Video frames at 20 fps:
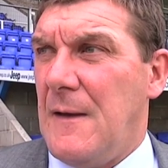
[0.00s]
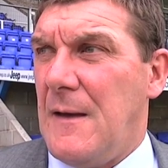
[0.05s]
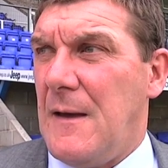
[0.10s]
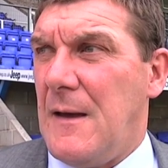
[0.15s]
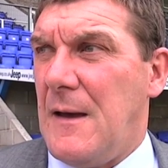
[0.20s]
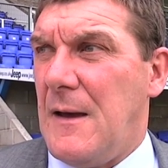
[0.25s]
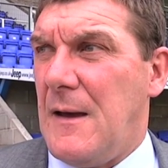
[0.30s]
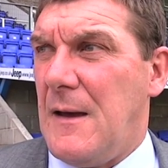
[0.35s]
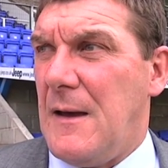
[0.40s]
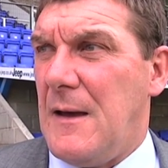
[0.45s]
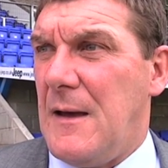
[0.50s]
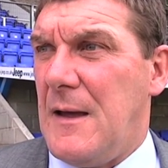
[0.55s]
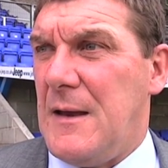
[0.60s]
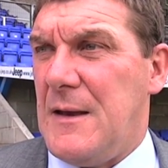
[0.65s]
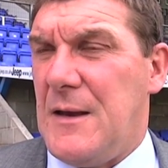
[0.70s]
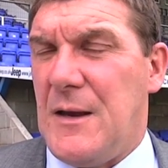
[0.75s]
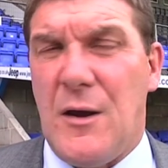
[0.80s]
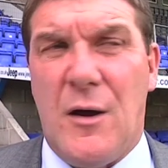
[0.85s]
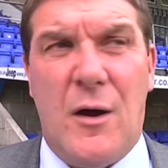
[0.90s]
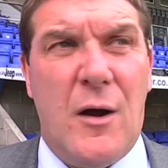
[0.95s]
uh,
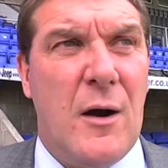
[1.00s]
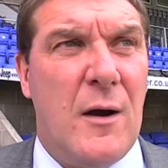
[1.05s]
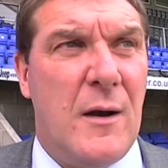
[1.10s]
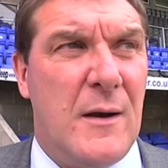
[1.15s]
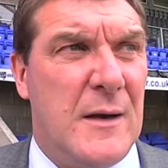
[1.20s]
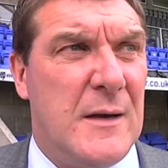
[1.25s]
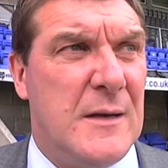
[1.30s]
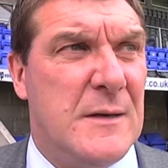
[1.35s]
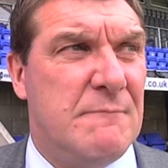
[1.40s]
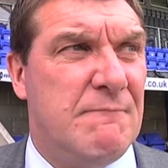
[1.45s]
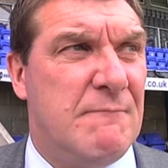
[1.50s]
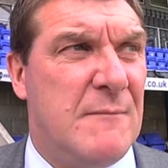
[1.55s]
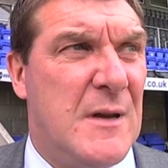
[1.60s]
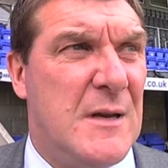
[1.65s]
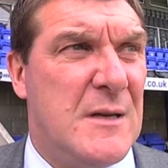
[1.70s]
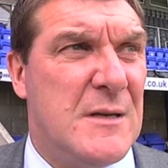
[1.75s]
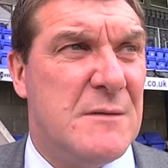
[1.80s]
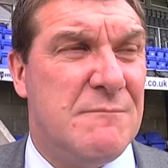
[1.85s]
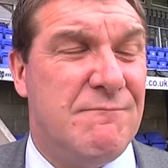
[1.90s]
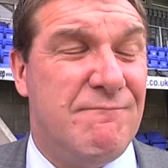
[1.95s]
in the air, and he,
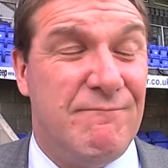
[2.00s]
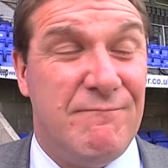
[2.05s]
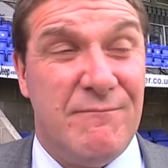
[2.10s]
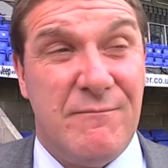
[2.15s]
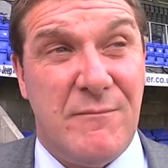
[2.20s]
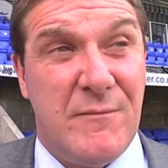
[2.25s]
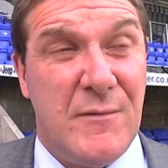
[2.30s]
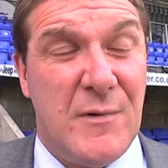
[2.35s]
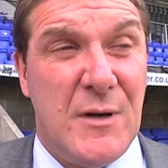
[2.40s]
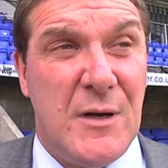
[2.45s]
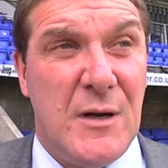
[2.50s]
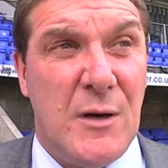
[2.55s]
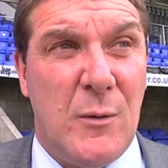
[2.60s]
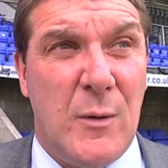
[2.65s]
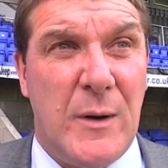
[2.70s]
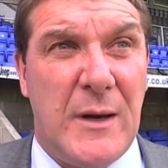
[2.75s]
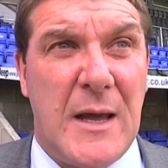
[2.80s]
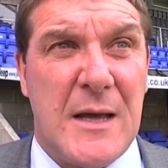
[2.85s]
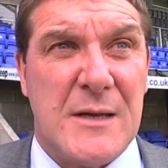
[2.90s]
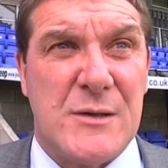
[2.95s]
he's you know
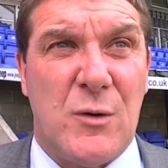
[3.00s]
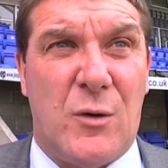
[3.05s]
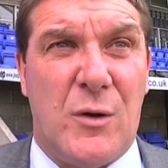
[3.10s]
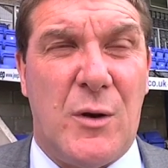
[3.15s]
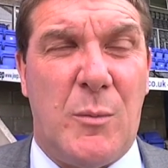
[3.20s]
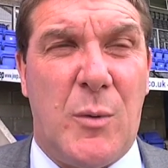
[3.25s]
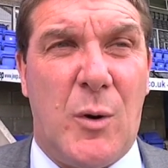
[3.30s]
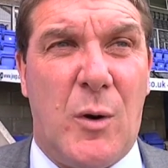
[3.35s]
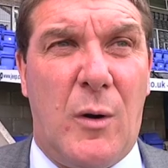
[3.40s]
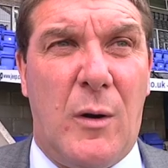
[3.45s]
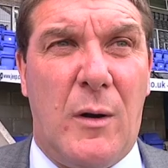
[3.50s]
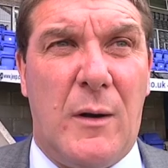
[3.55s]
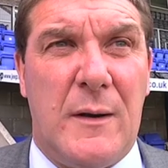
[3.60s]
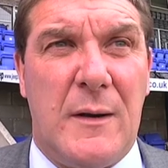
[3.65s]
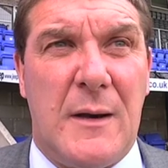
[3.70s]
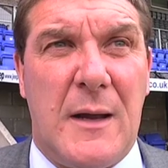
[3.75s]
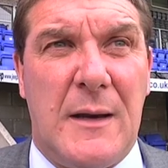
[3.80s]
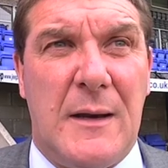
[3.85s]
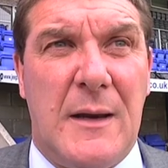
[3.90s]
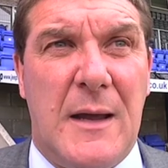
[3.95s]
he gets on the ball
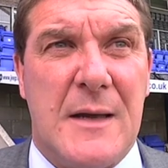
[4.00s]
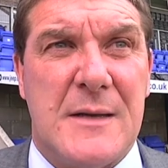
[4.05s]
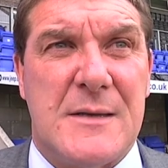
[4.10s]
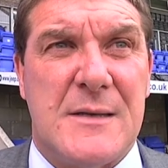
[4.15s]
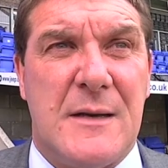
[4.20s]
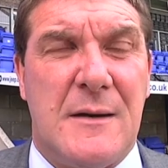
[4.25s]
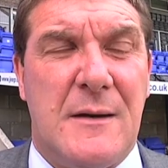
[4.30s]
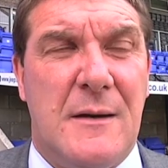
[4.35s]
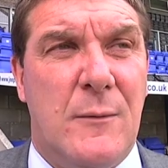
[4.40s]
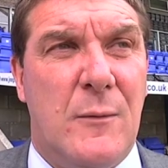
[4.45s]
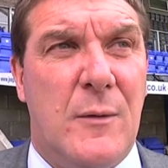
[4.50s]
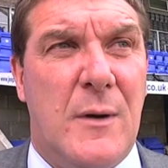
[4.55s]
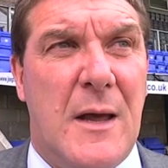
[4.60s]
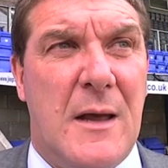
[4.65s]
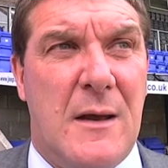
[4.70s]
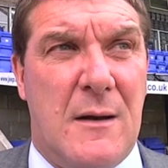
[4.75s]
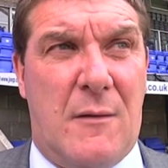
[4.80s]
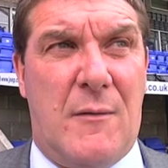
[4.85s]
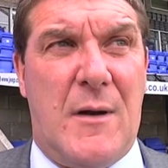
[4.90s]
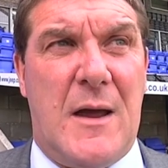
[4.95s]
and, and gets it. You know,
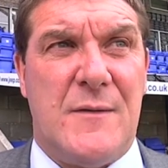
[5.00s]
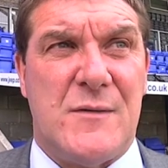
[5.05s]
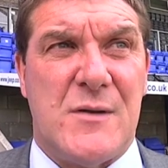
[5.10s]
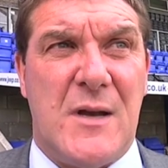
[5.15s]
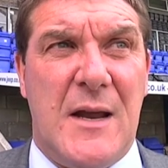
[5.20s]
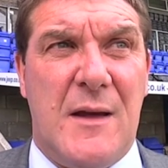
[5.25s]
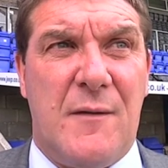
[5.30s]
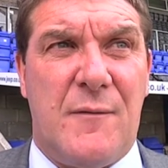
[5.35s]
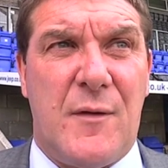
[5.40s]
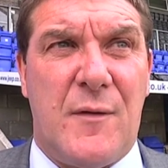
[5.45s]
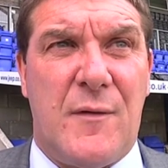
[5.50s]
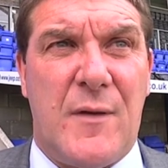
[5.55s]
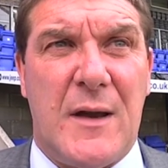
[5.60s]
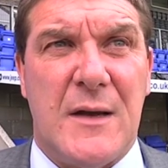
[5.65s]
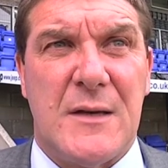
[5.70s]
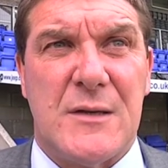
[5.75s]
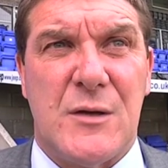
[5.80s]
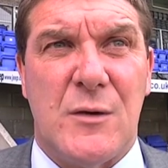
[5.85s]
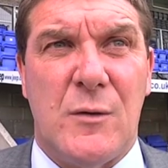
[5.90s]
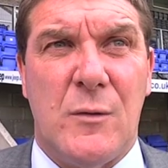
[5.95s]
get arrives late for
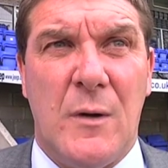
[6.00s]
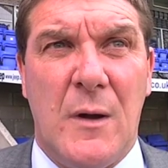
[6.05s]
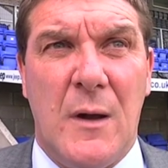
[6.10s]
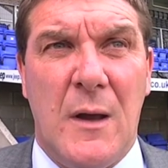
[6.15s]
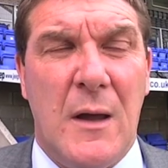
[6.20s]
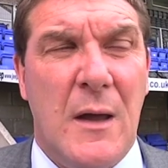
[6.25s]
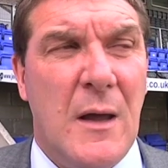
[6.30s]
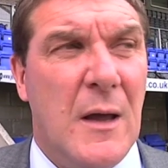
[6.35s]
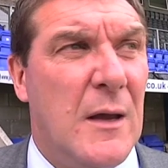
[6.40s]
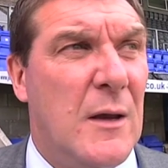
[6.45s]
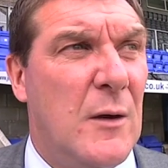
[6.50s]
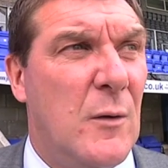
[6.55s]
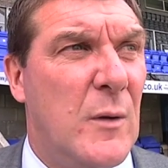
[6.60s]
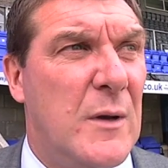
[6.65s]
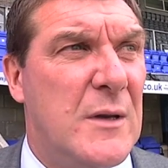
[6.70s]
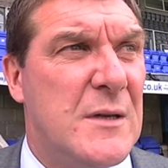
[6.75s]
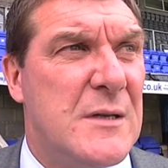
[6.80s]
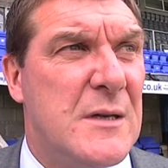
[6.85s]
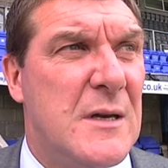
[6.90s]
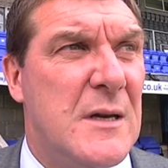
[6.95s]
things. So you know,
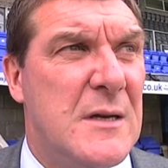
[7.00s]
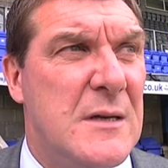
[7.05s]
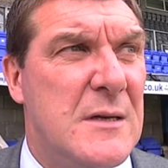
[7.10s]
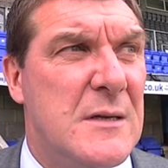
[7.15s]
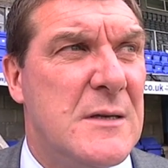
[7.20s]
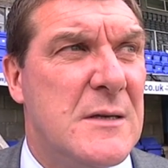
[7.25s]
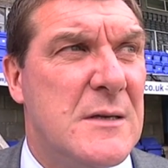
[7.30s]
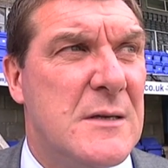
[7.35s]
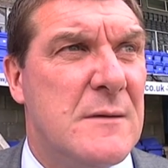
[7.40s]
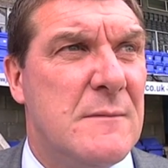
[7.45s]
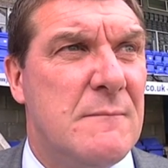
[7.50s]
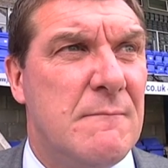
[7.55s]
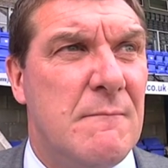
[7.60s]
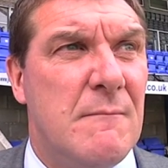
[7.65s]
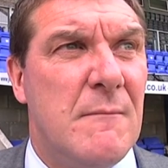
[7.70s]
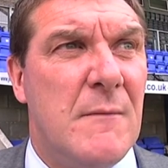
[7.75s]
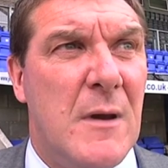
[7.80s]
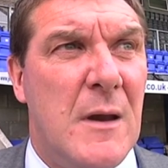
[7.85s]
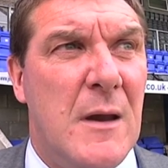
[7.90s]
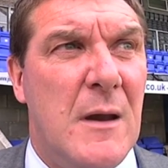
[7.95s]
he's he's
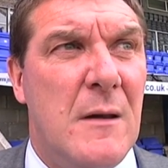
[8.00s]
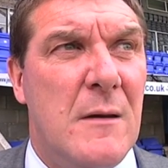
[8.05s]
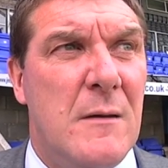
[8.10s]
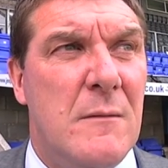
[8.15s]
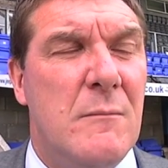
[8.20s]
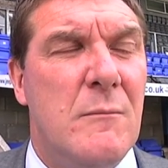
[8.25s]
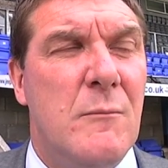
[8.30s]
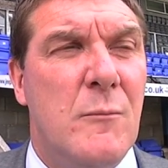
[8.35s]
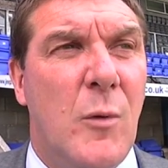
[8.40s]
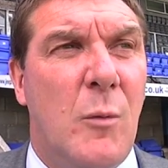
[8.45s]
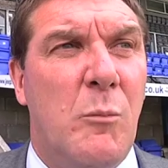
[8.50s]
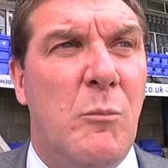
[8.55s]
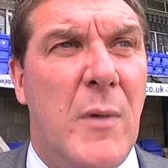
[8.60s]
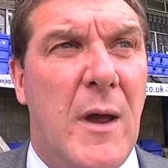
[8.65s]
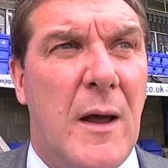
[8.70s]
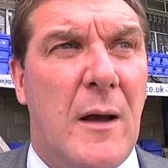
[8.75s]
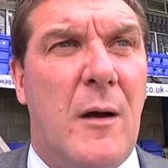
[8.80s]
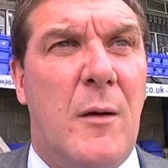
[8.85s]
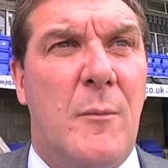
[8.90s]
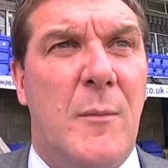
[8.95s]
he will
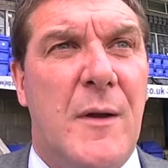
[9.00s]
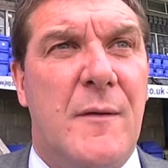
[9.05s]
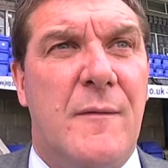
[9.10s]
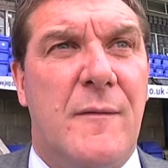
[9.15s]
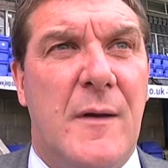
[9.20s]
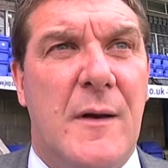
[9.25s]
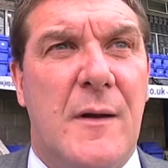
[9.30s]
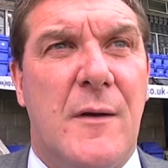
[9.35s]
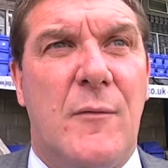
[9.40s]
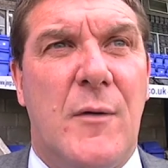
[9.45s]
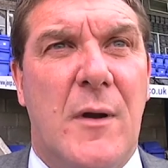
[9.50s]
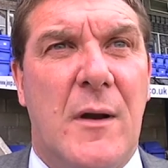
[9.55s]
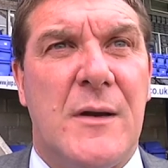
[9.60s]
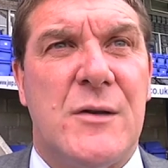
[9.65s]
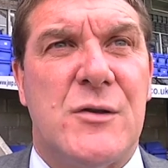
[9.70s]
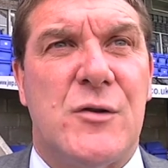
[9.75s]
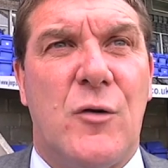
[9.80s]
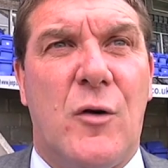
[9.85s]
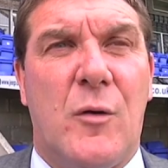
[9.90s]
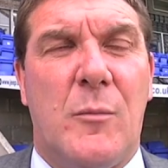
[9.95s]
make our midfield a really
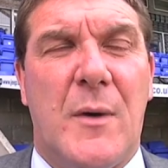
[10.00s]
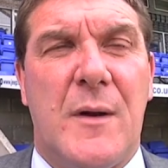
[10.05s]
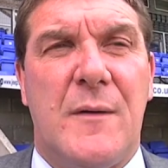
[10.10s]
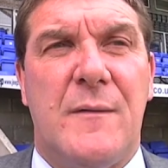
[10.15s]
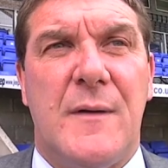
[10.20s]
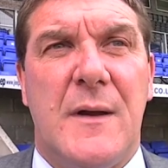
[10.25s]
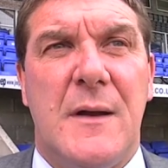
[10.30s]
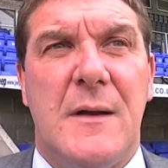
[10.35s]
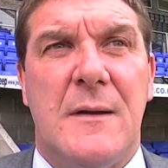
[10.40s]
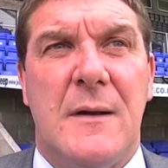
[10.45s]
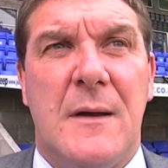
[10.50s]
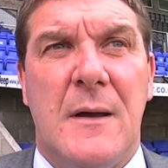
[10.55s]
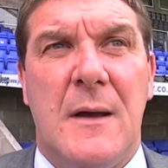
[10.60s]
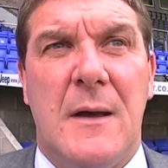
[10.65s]
strong midfield.